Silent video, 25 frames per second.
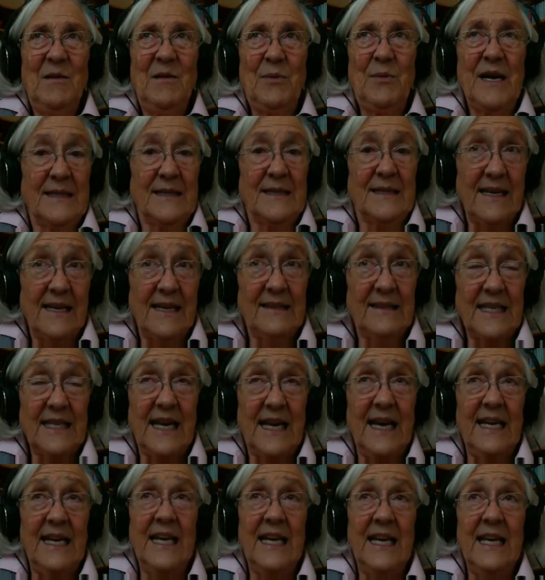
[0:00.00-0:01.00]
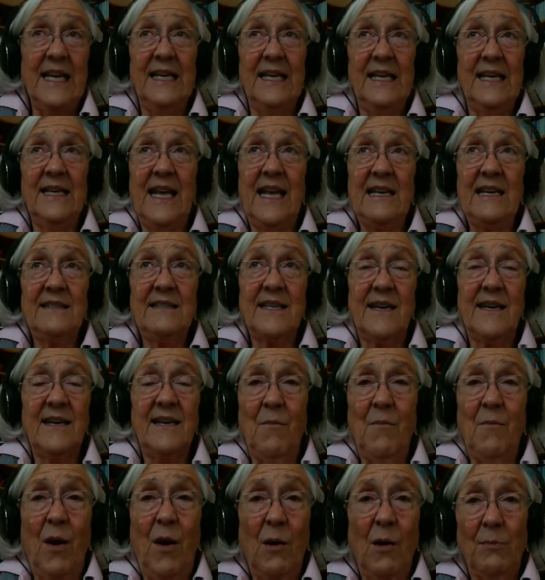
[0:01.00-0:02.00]
brings anxiety, and anxiety
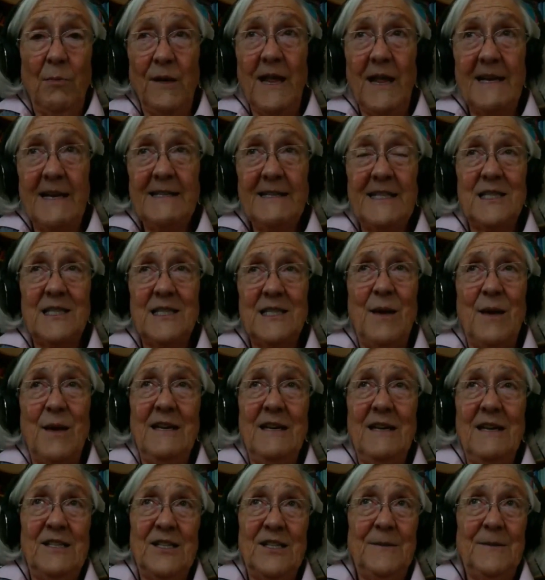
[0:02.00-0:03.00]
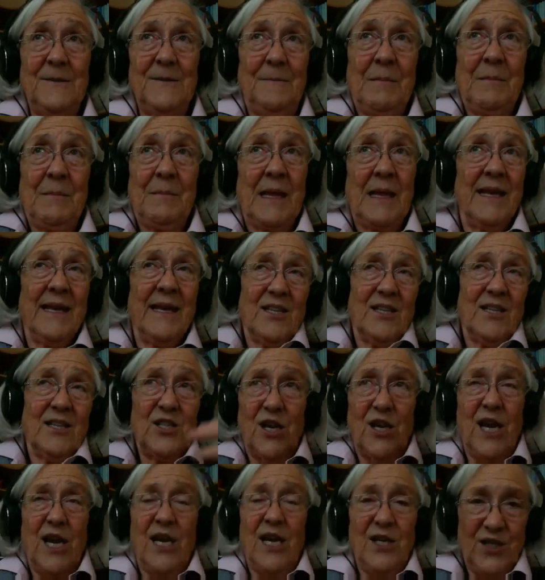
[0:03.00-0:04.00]
mobilizes me to
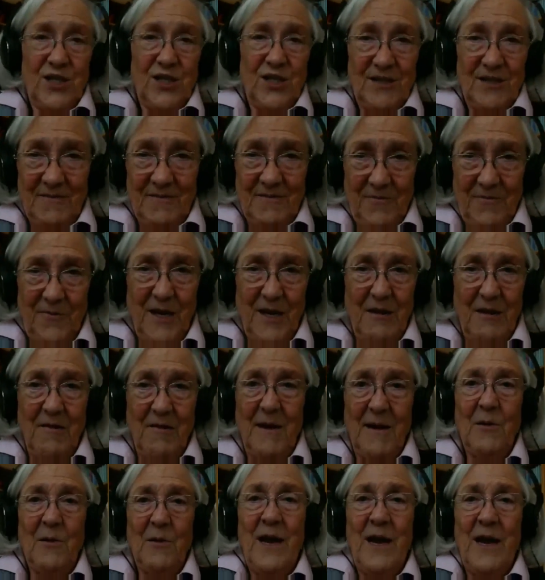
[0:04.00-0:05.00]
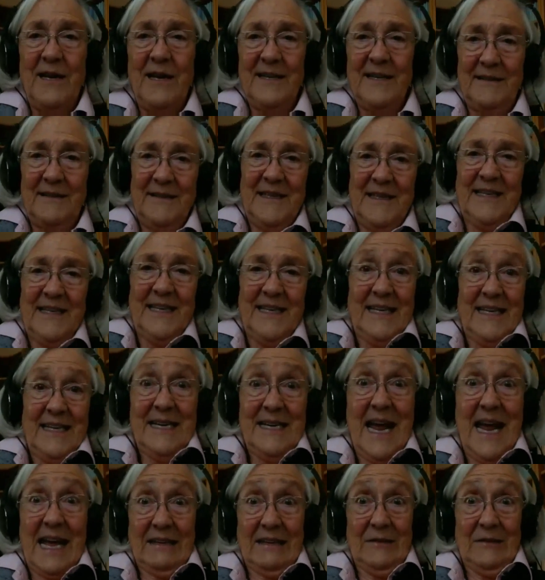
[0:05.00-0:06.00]
change and figure out a way to
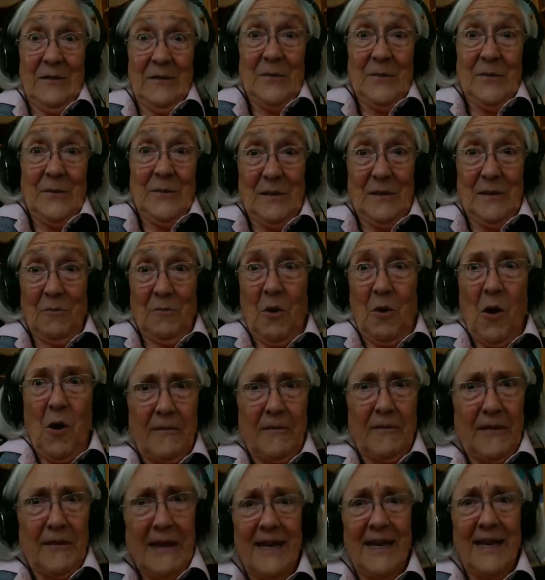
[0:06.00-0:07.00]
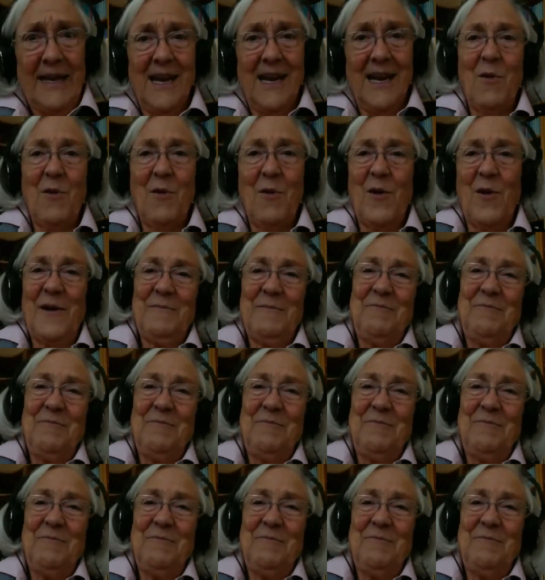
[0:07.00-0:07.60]
not do the wrong thing anymore.